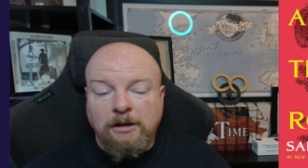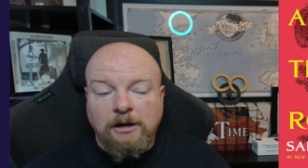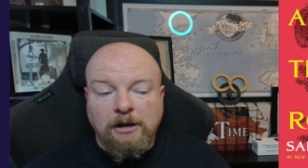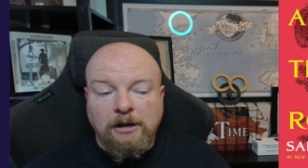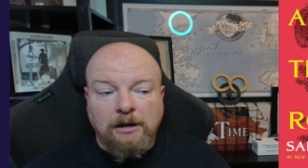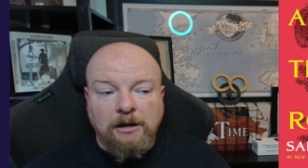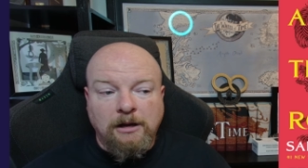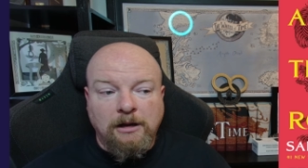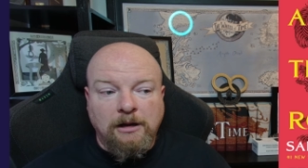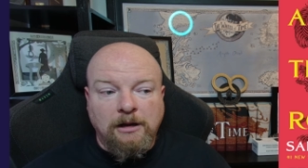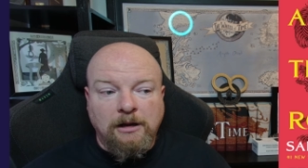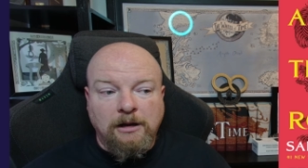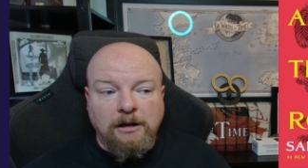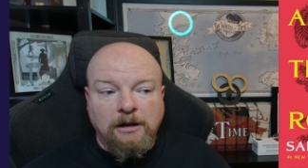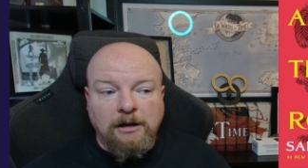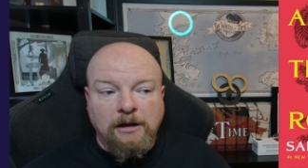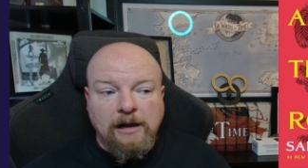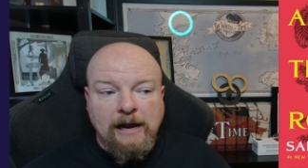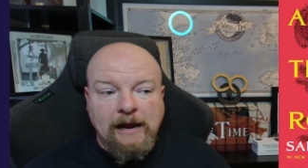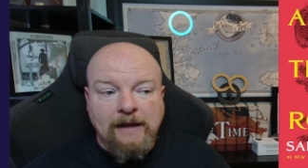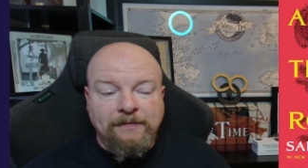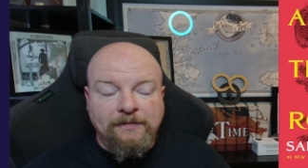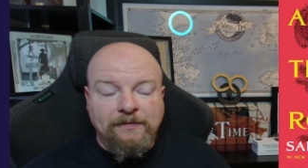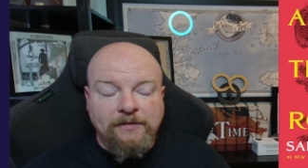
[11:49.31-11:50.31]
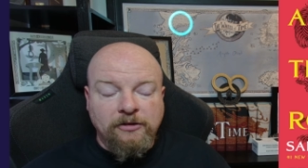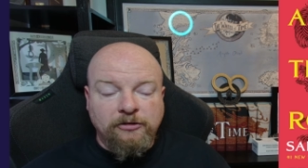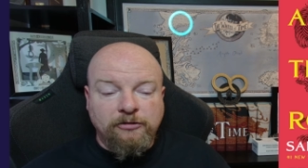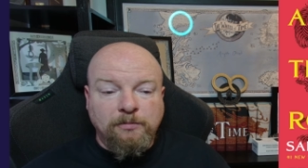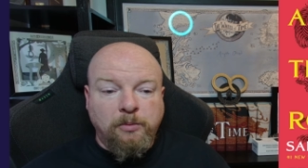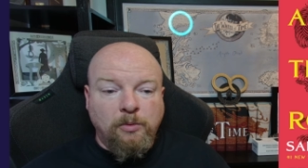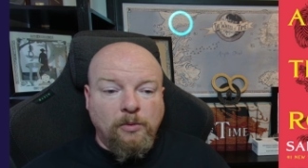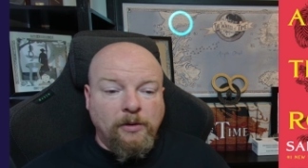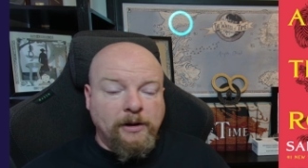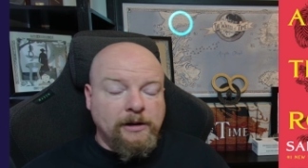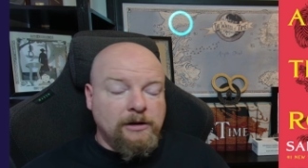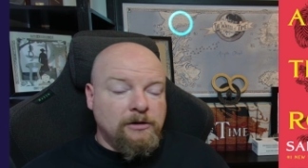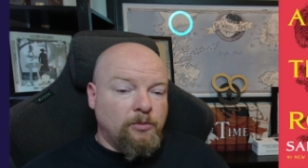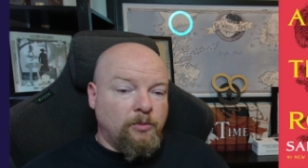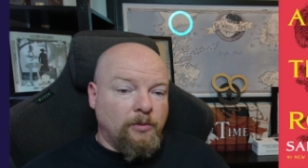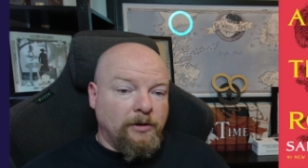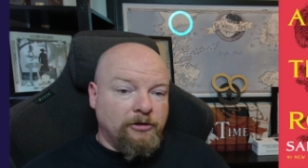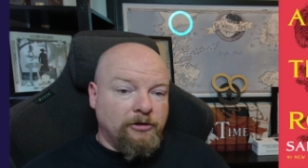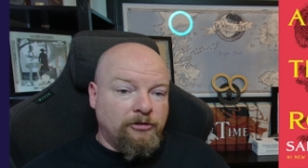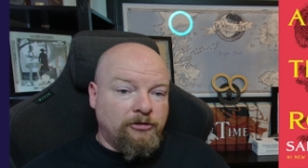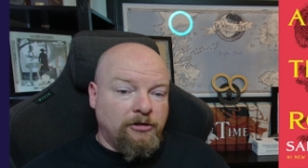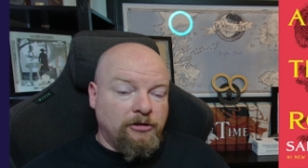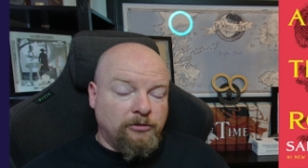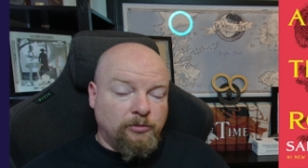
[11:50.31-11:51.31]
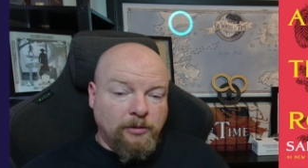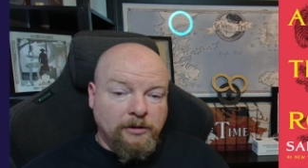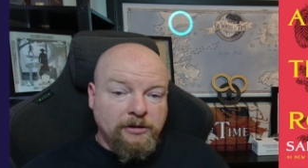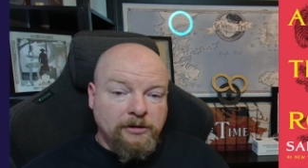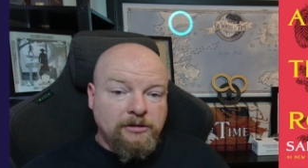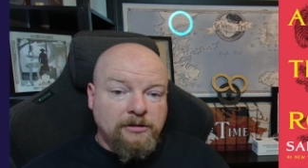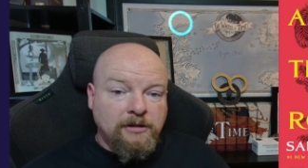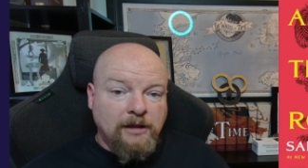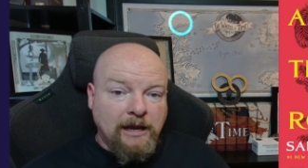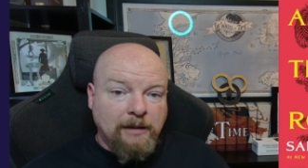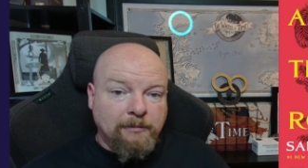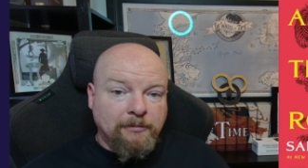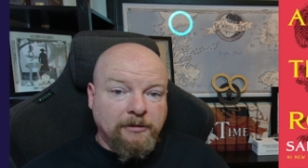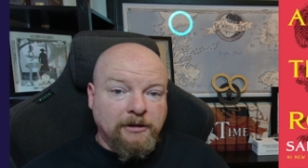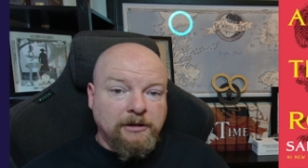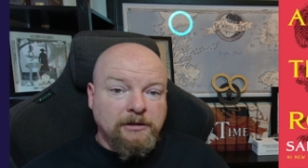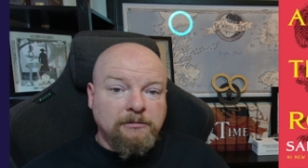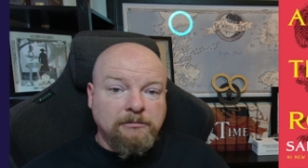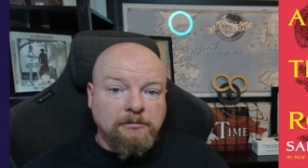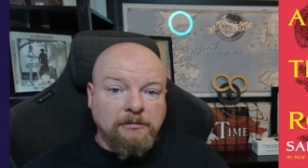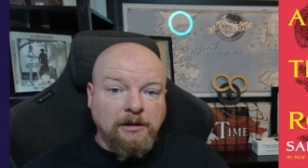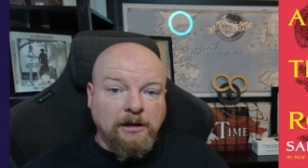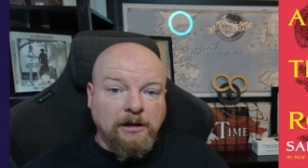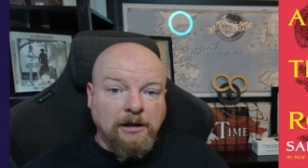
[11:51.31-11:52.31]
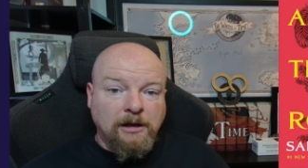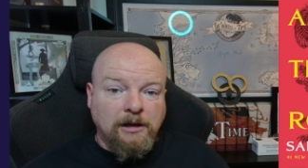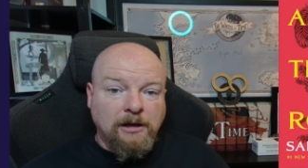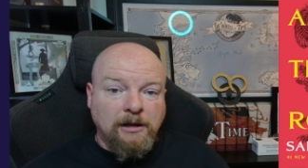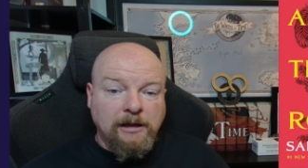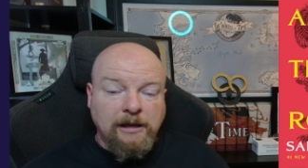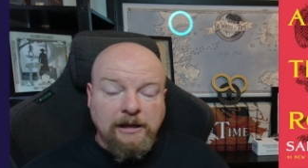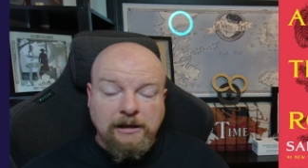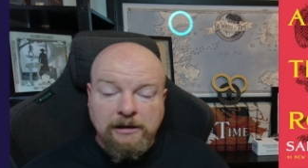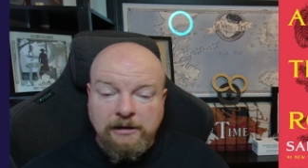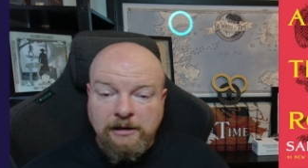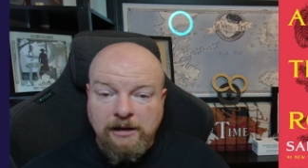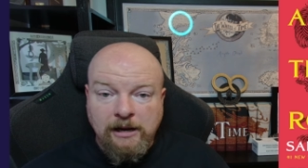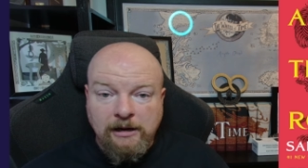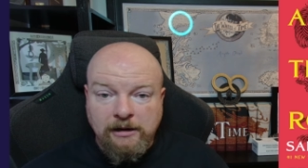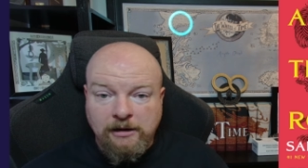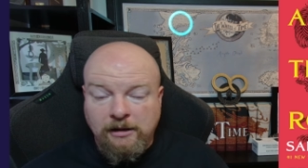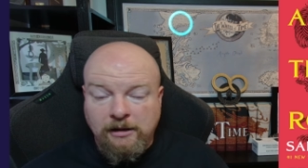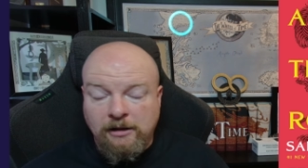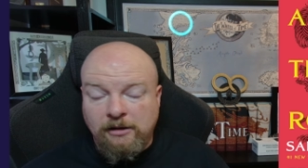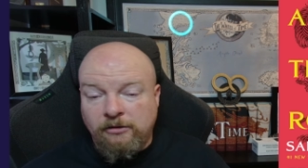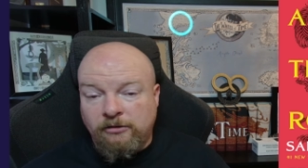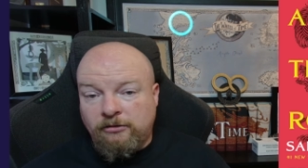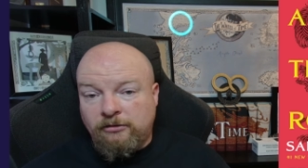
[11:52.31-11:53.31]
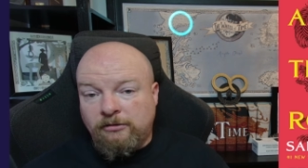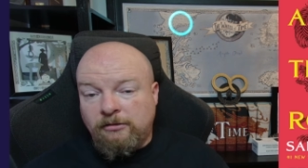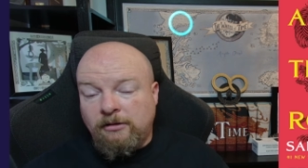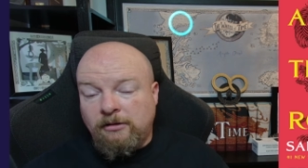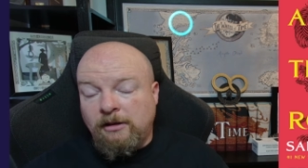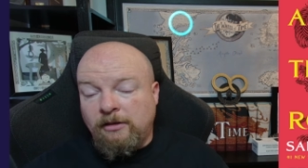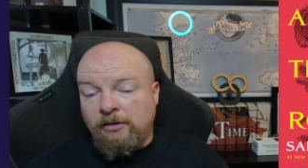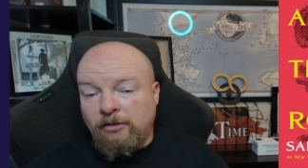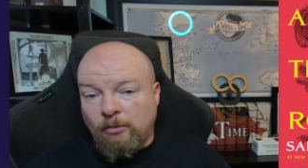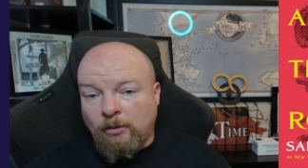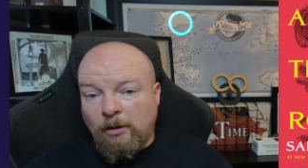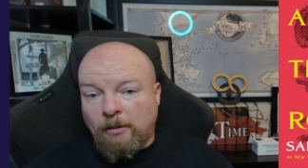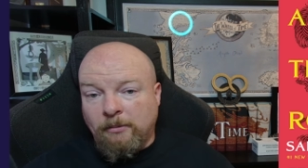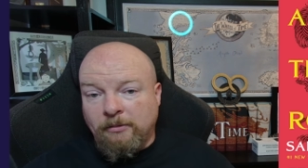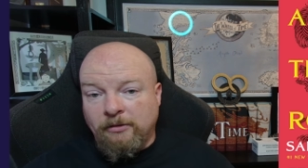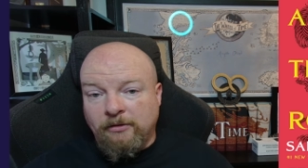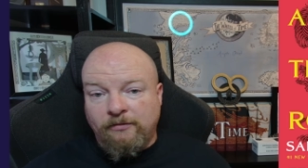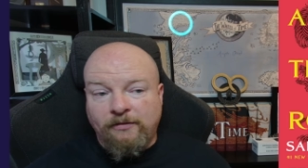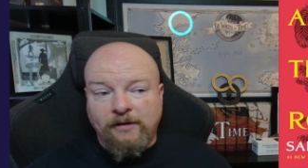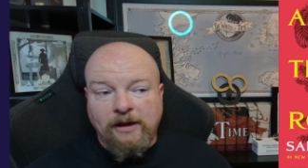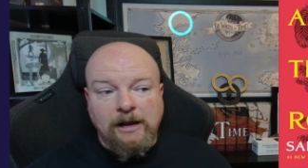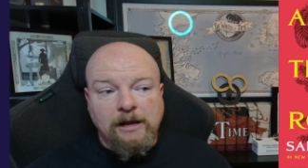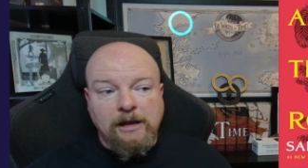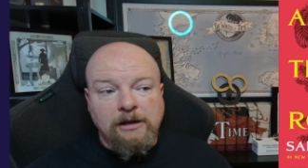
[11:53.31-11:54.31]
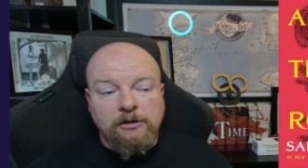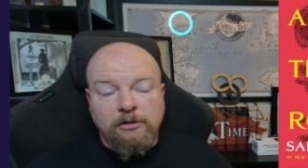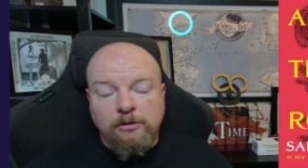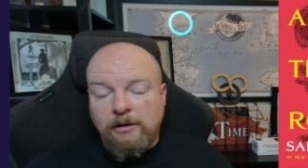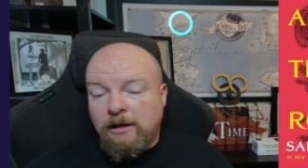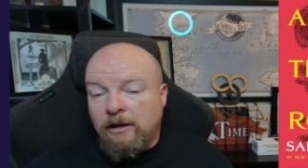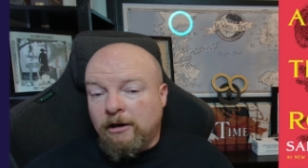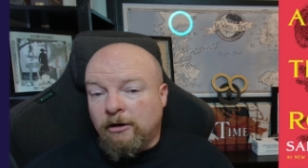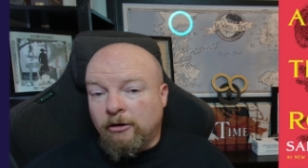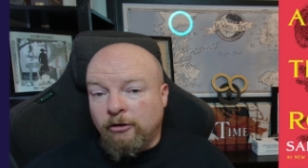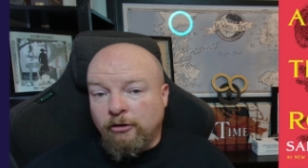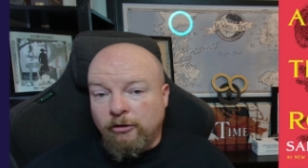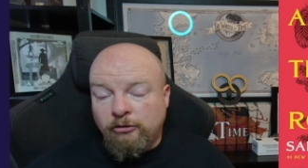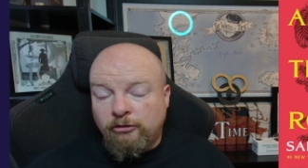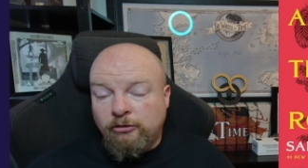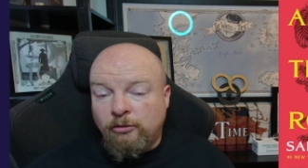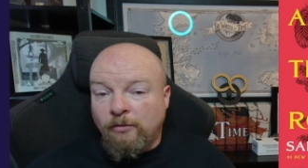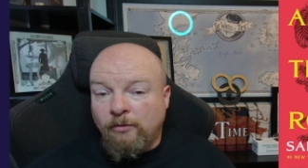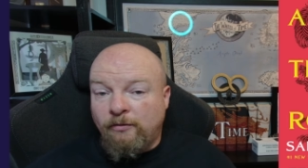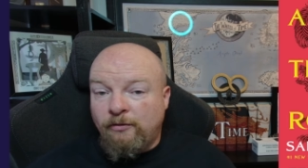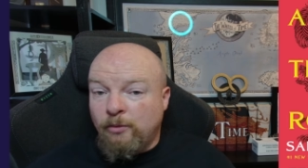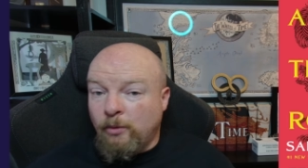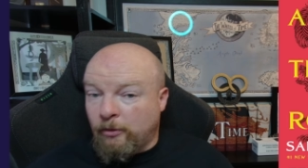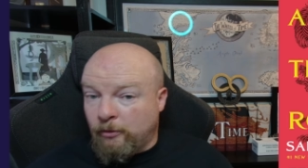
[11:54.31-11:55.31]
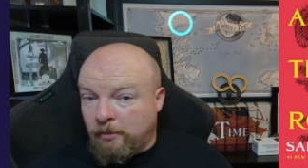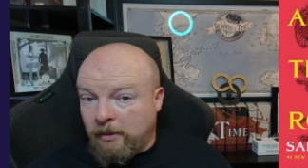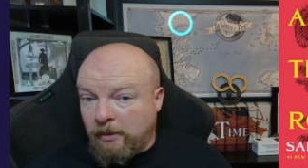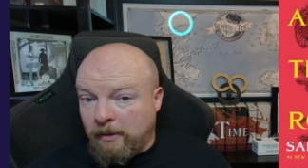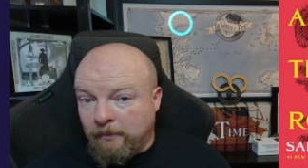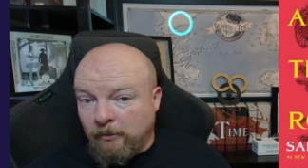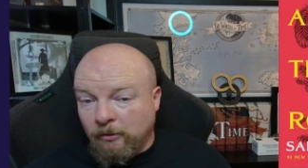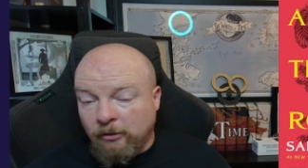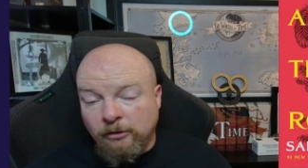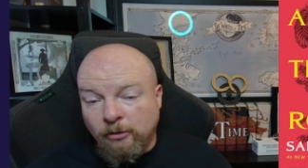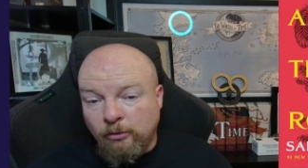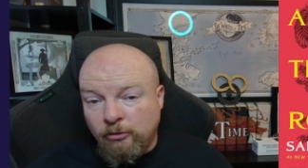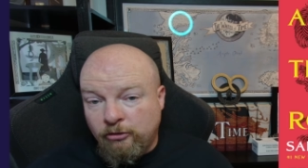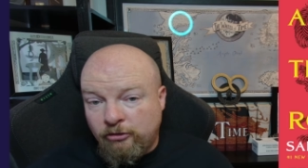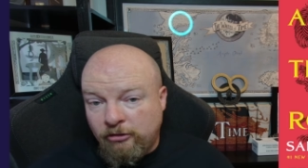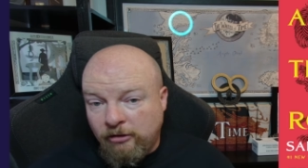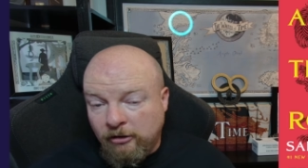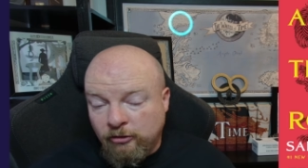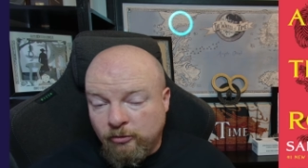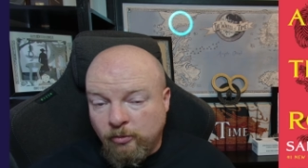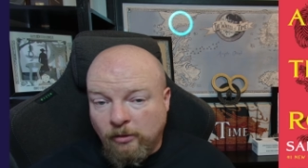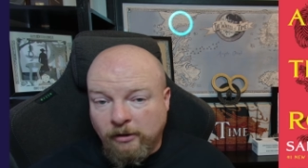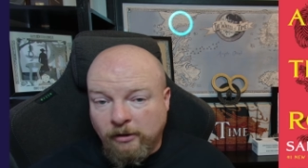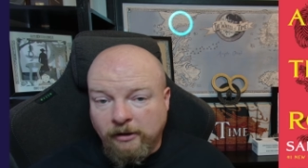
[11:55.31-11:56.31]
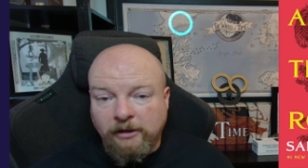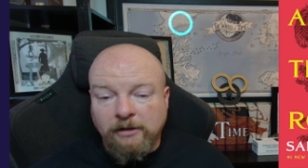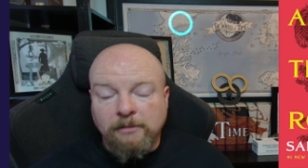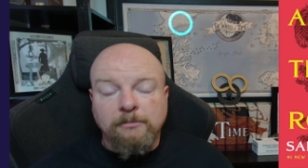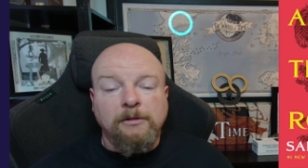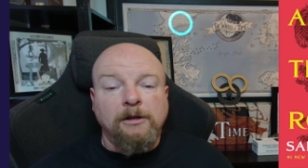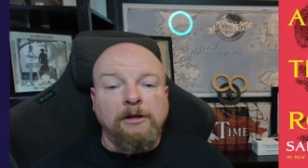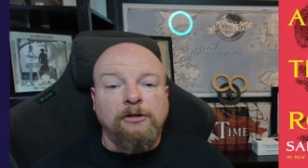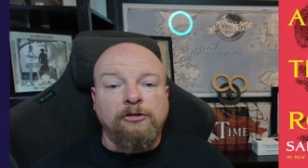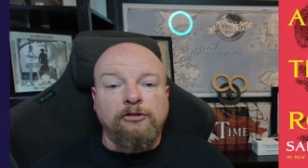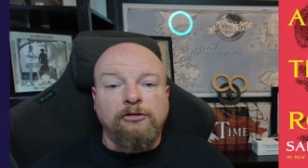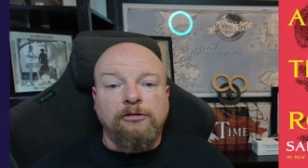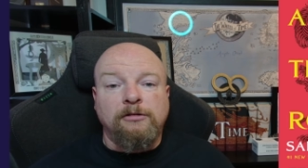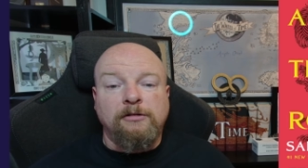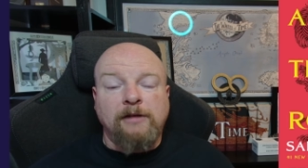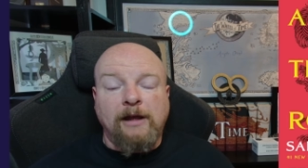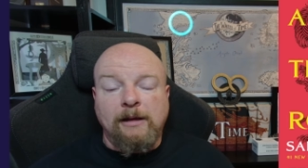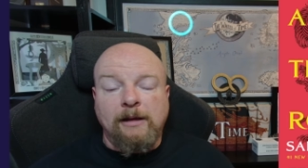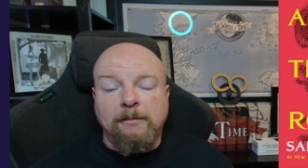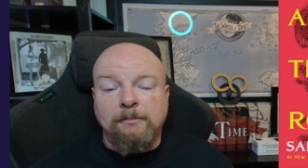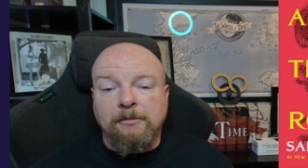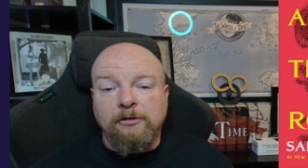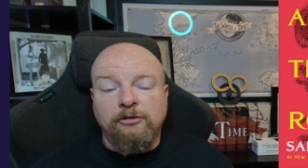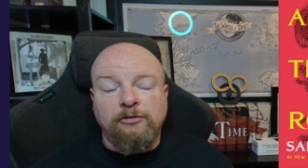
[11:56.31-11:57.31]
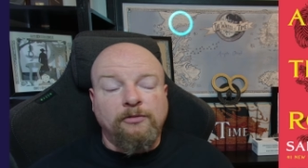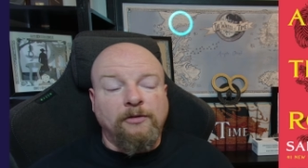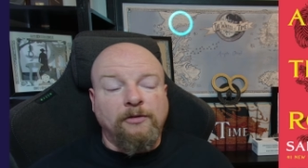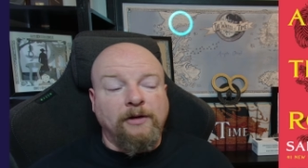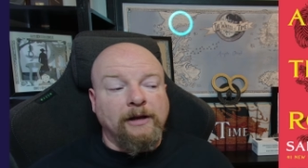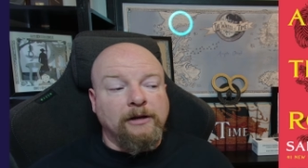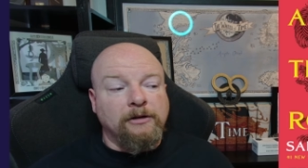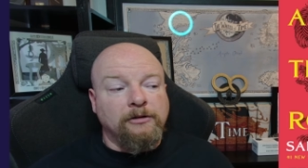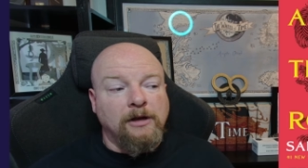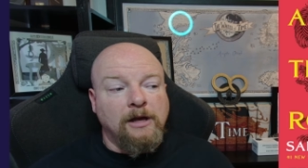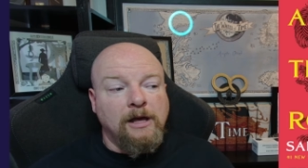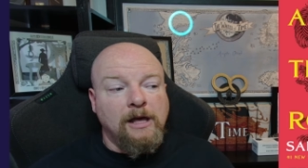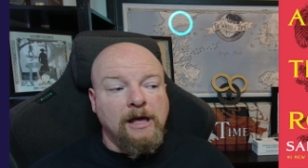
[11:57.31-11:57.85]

Uh, at this point, when she's with Tamlin, uh, in in his in the realm of the Fae, you get introduced to a few other people. Lucian is one of them. It's Tamlin's friend.